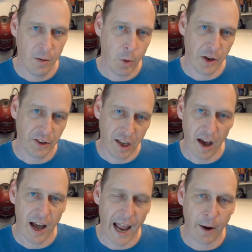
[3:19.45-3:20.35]
one
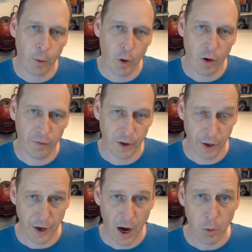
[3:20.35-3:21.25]
cut out of
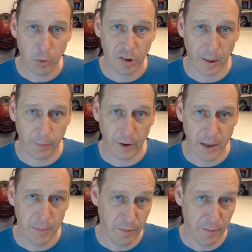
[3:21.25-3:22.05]
an old subframe.